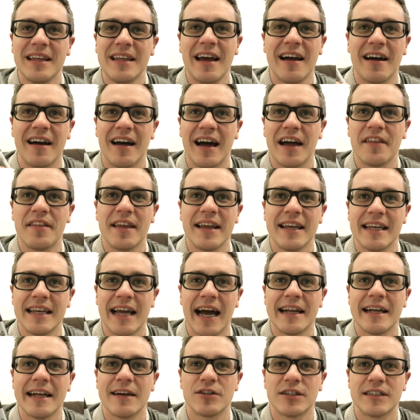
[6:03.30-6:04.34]
yeah, I think
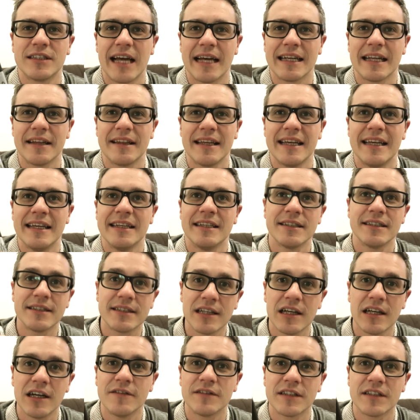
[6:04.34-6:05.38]
nine out of ten. I think it
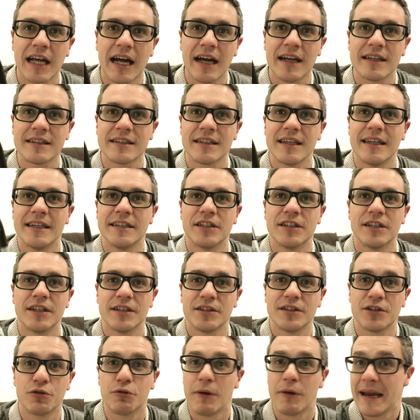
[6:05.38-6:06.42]
deserves that. It's,
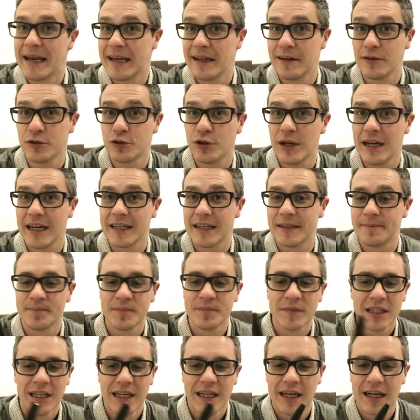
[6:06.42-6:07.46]
it's a great little trick.
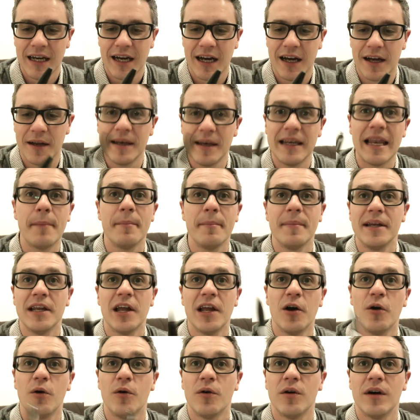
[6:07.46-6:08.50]
Uh, let me
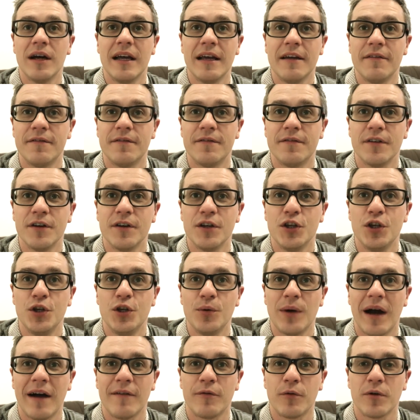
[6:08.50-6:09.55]
know if
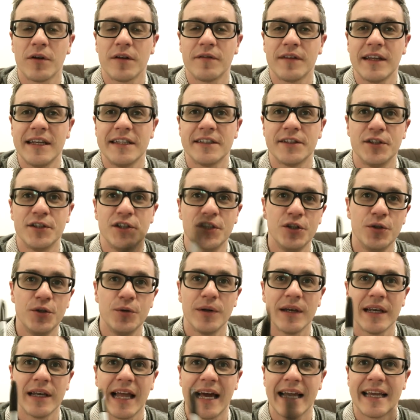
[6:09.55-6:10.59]
you have one of these and
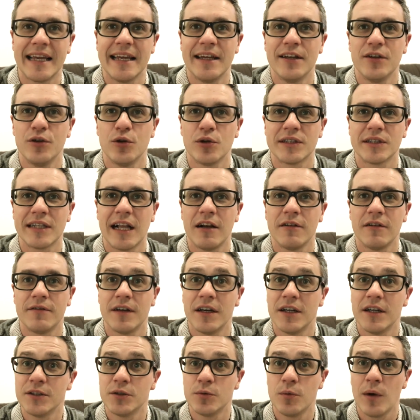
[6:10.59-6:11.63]
you like it yourself
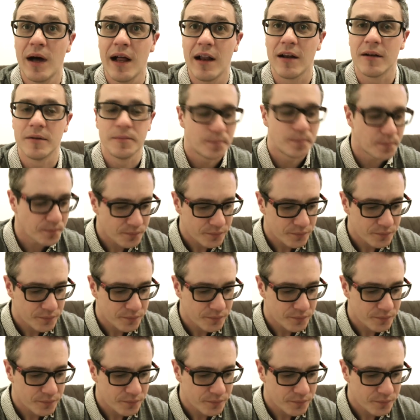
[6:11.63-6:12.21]
as well.